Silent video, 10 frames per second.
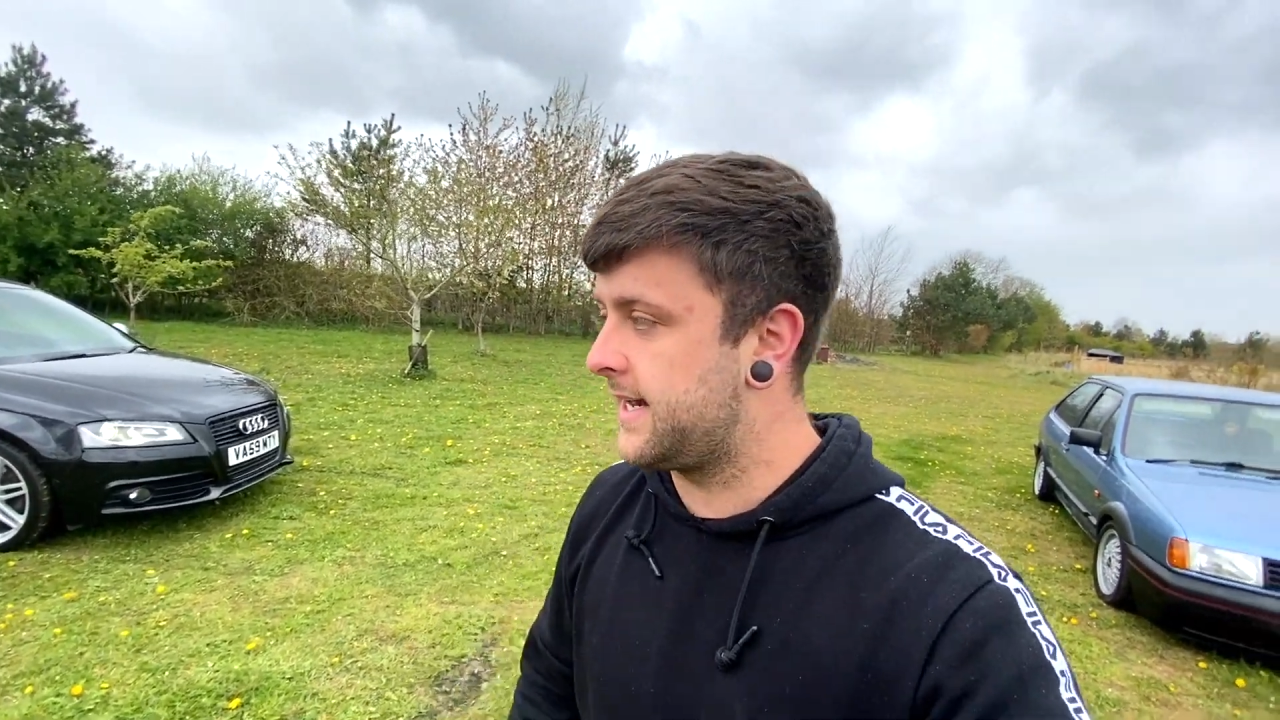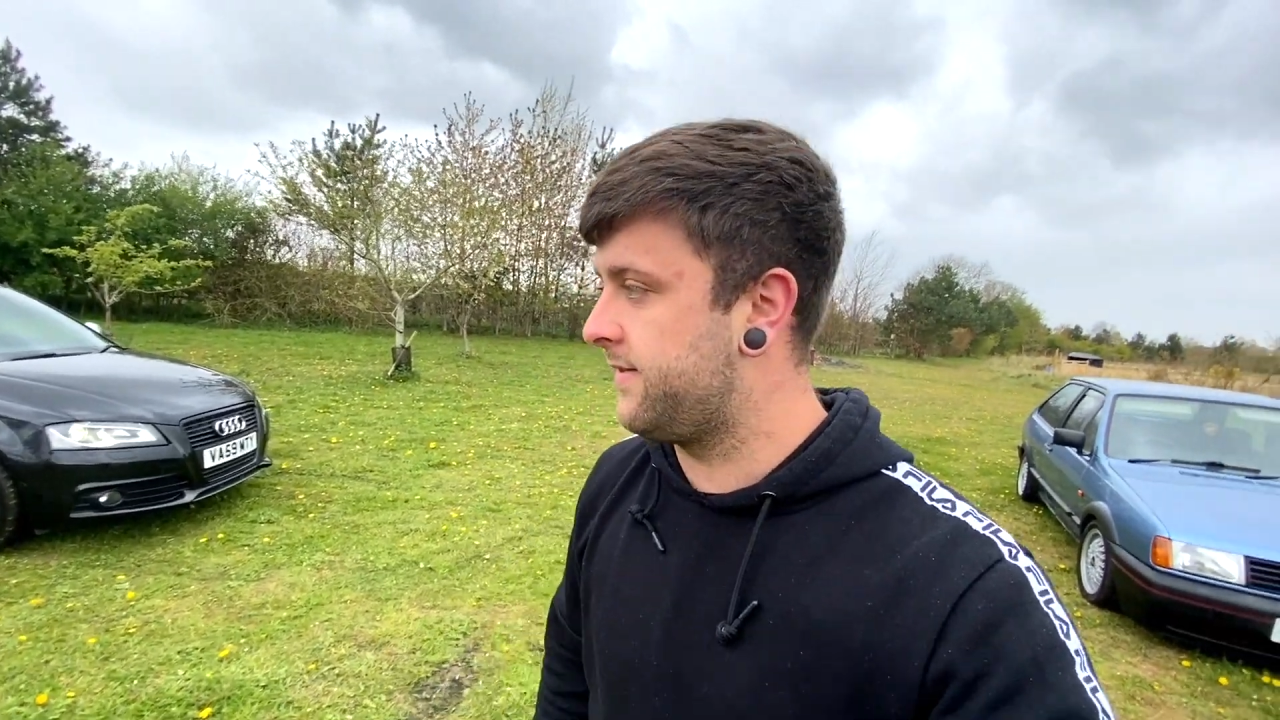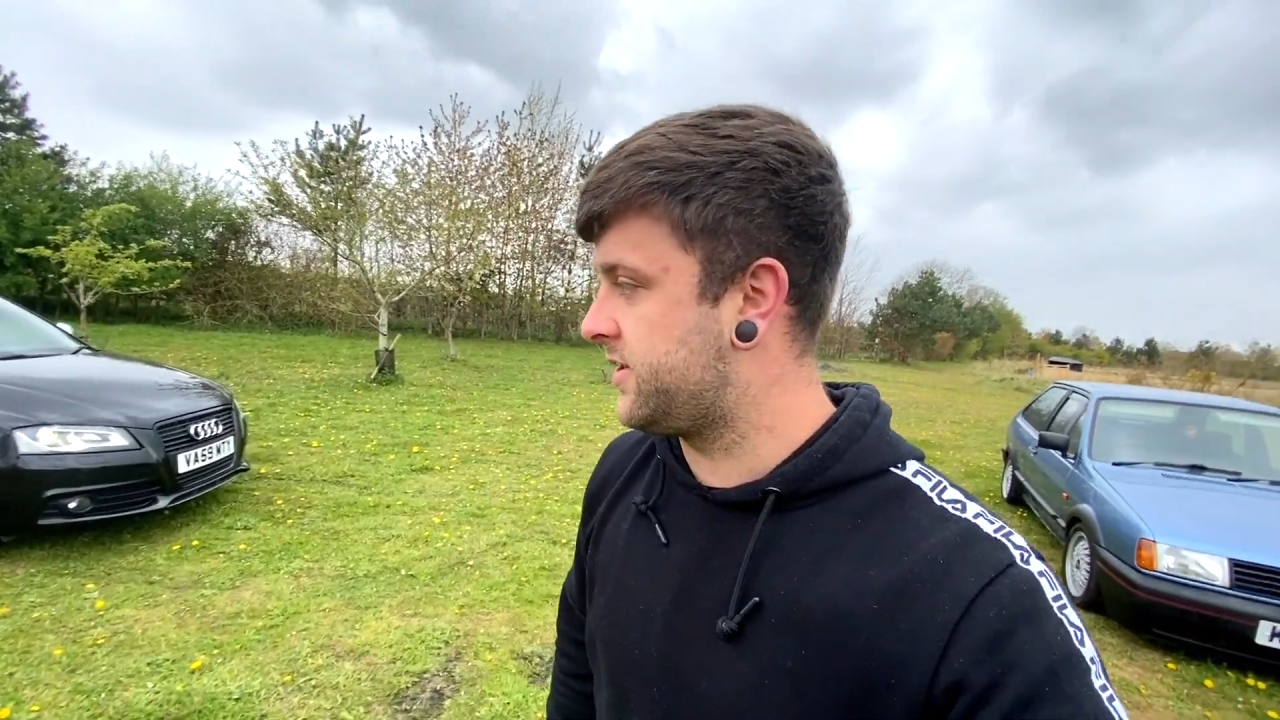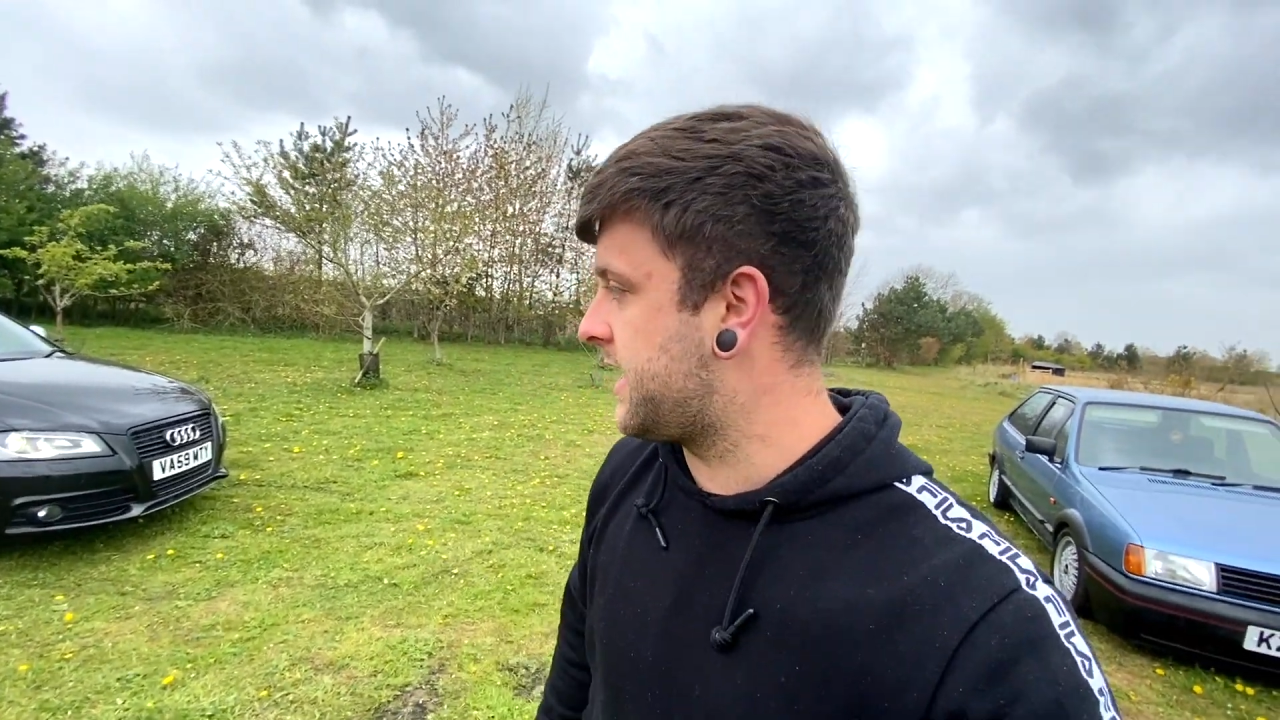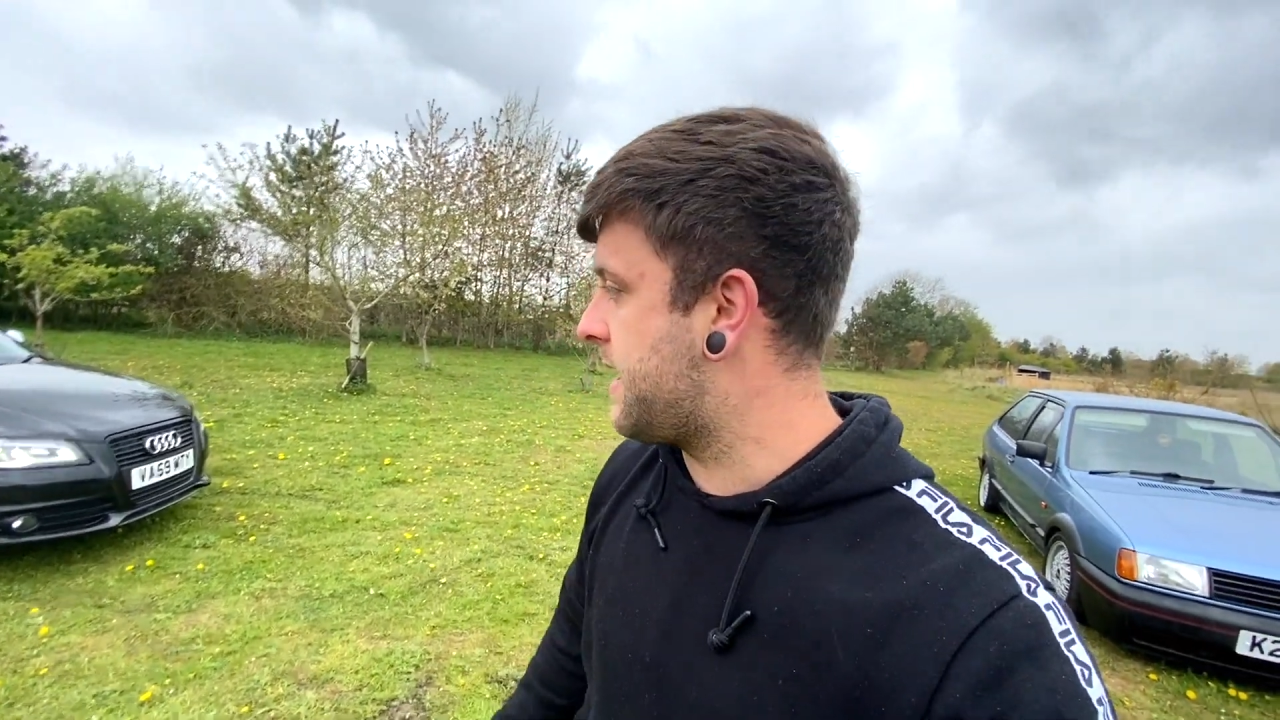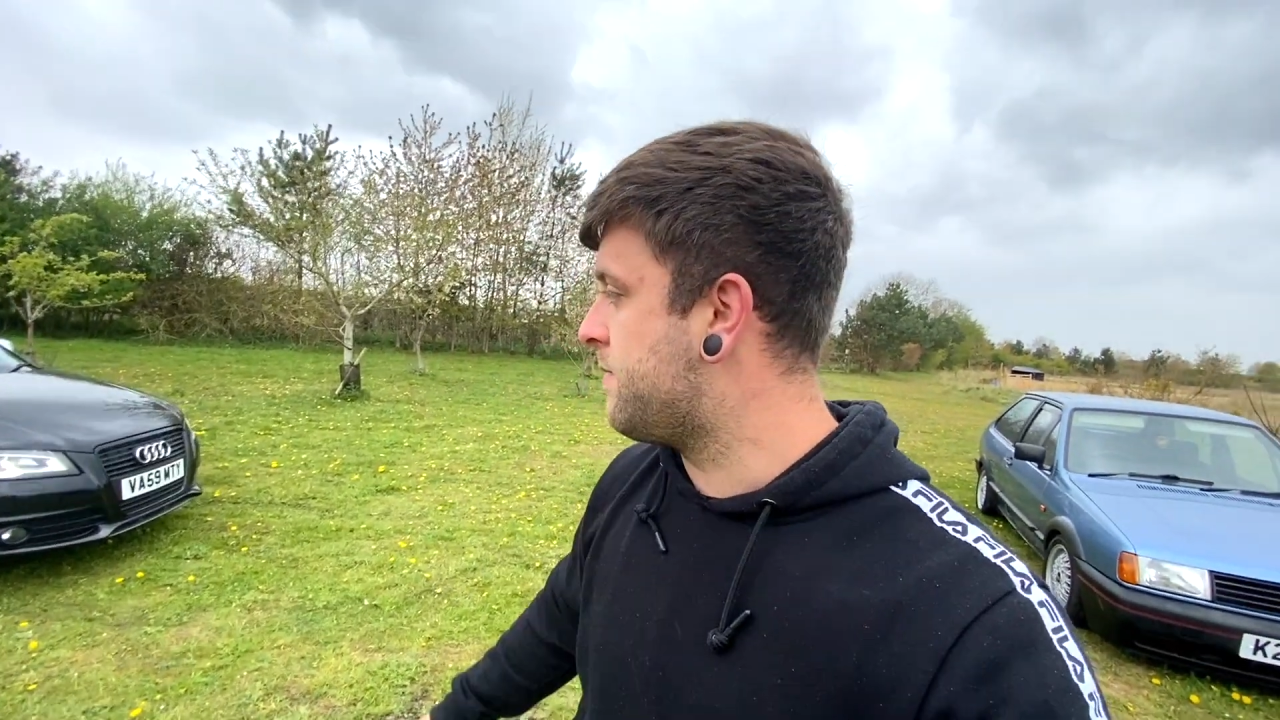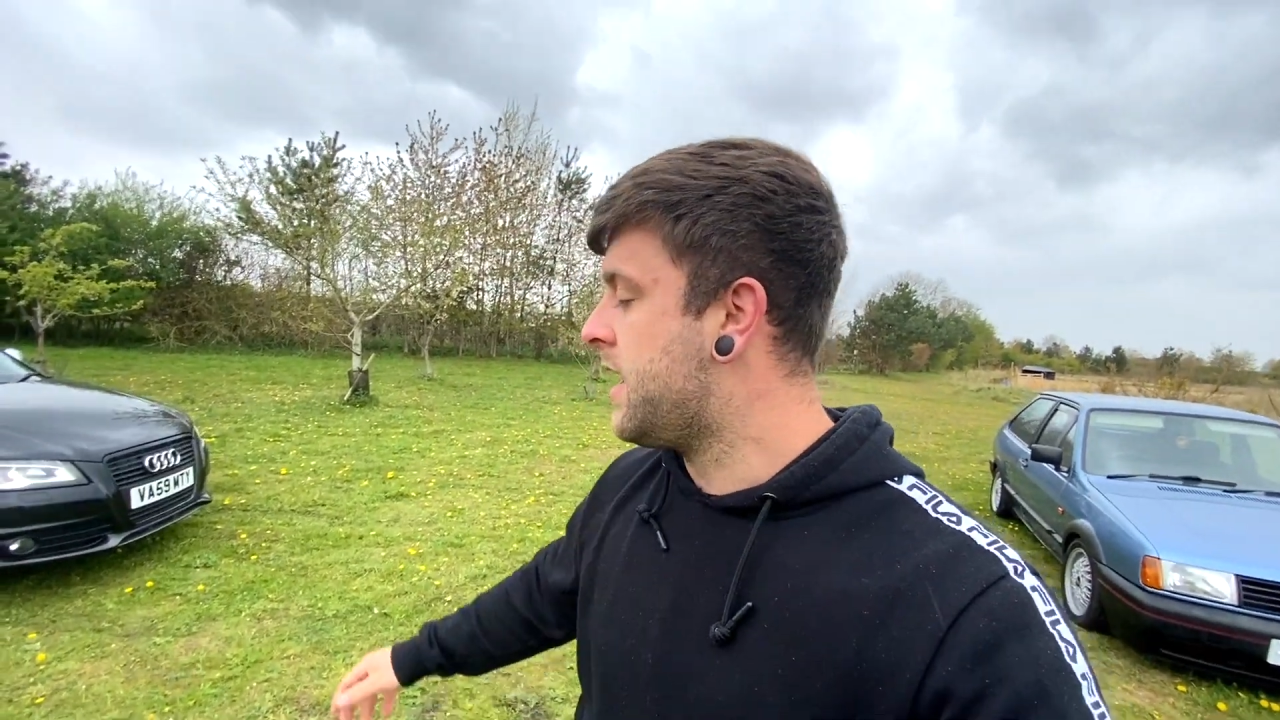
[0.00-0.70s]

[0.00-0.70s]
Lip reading: the same.